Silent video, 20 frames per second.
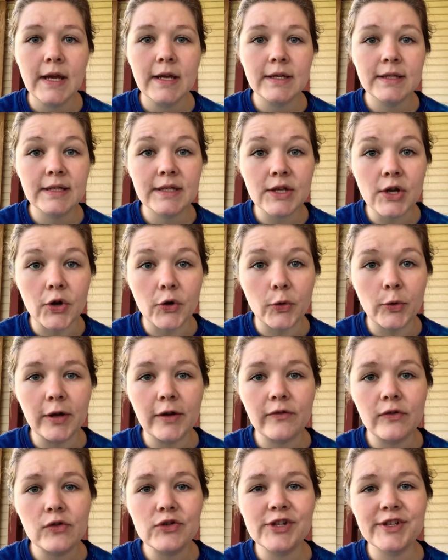So
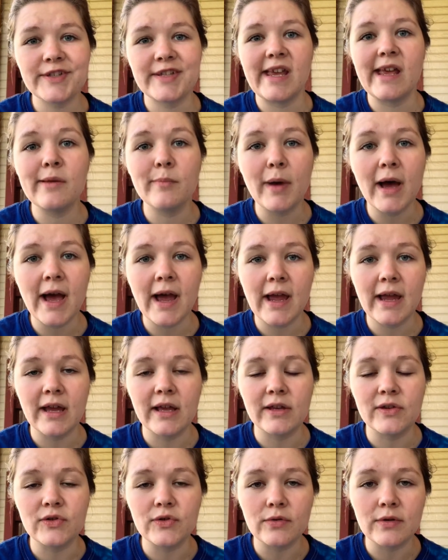if you just stand by
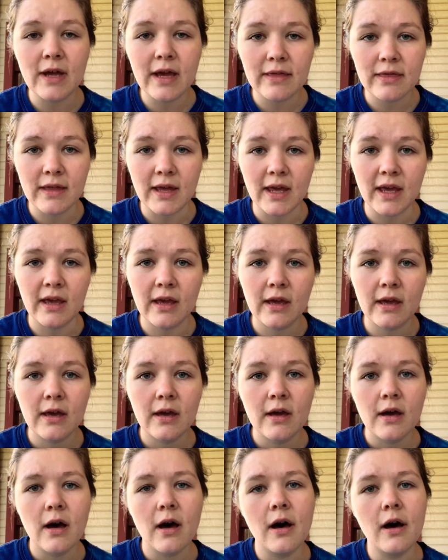and do nothing,
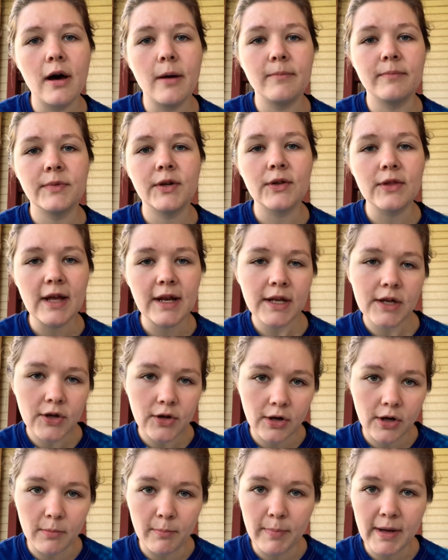you're letting your
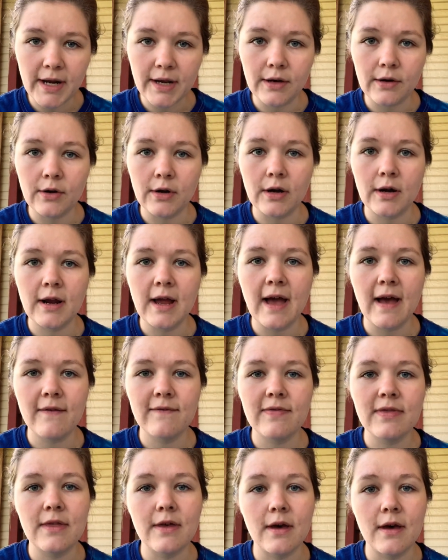competitor
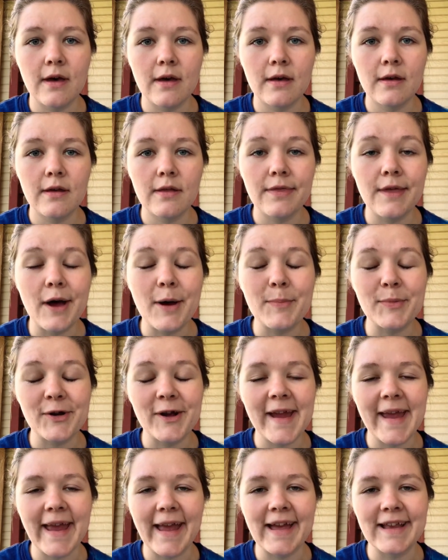have the upper
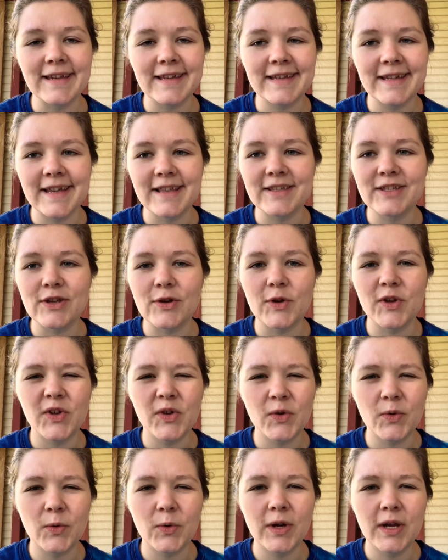hand. And so
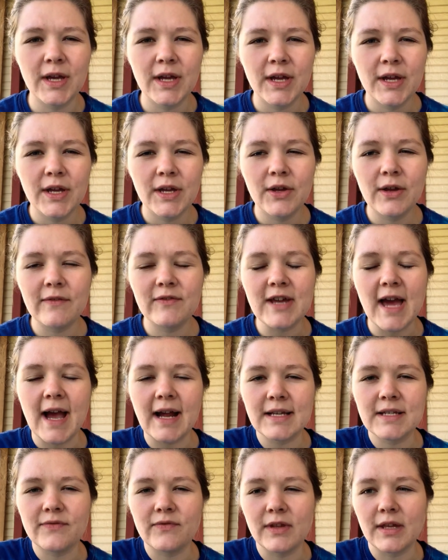you have to
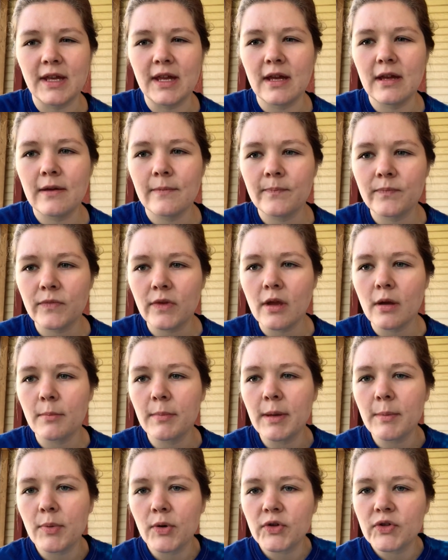actively be
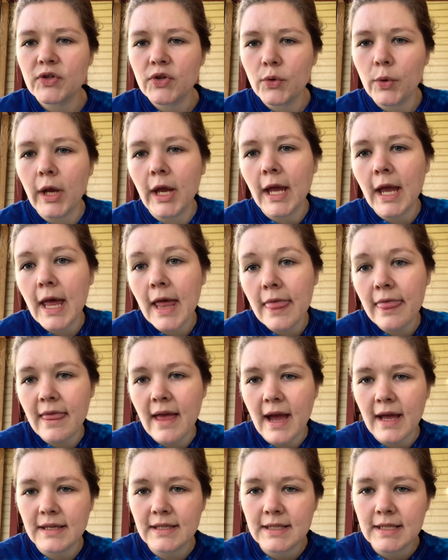pursuing
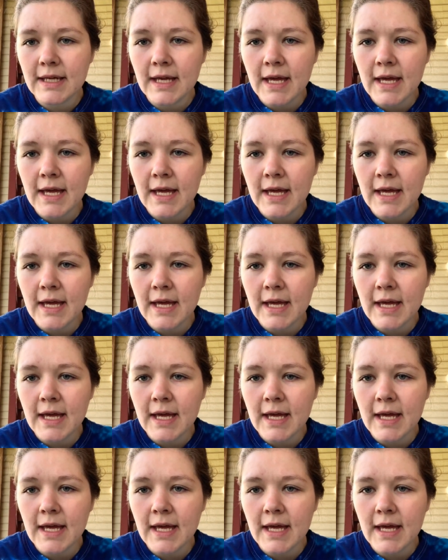that.